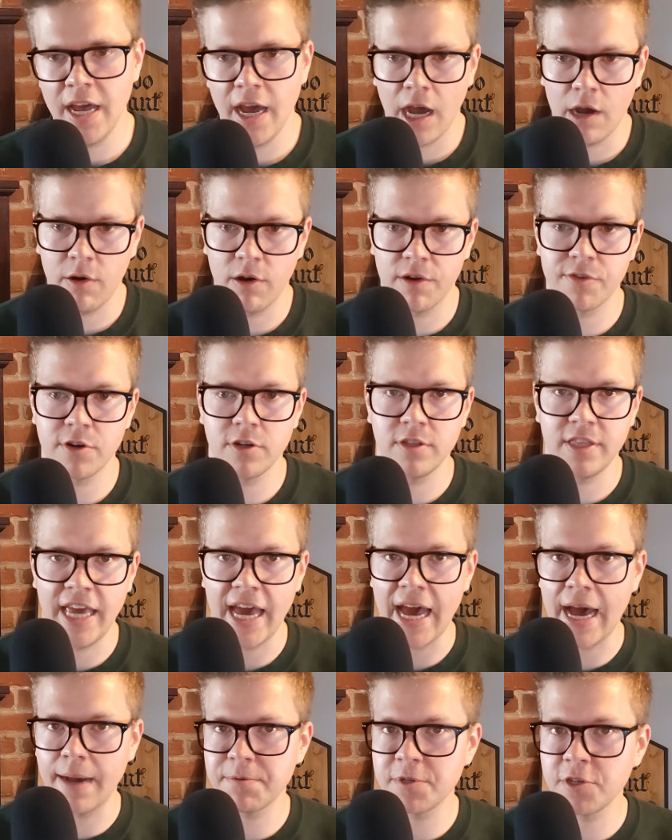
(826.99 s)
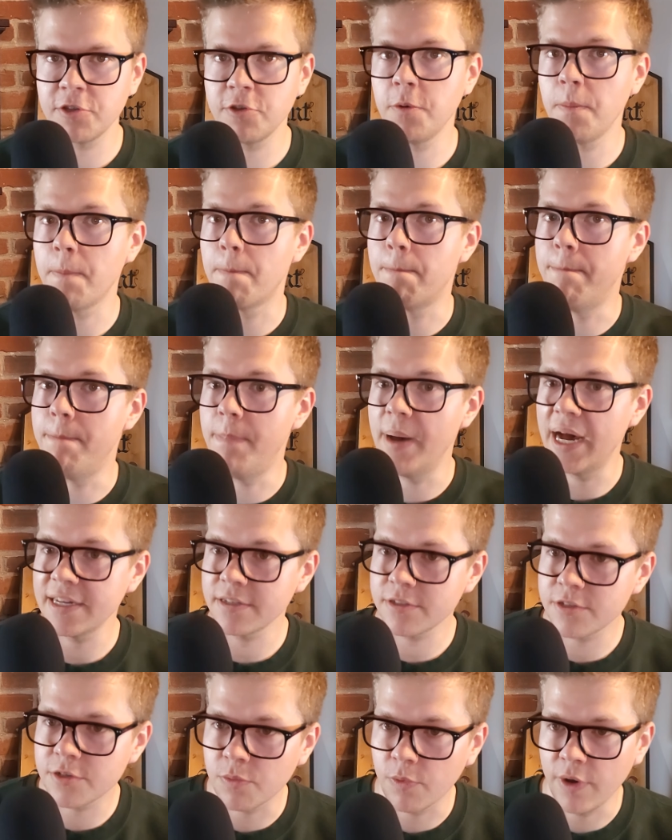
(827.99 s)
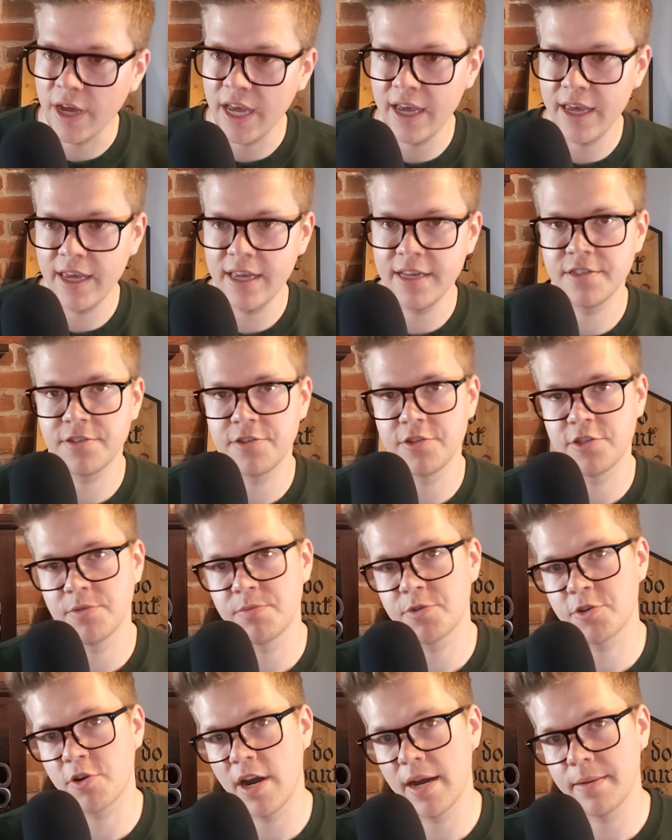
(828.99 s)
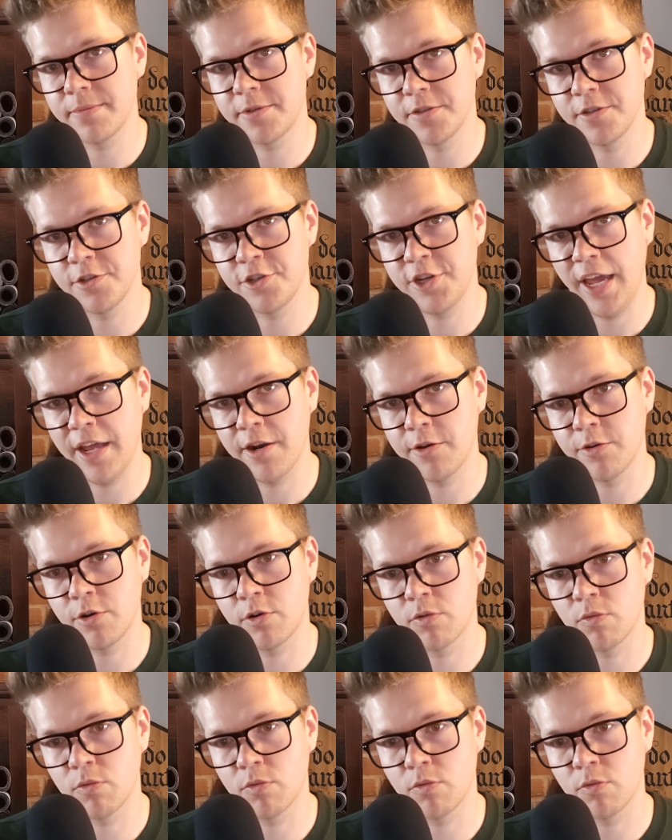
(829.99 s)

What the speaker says: However, the absolute best way is to subscribe to the channel.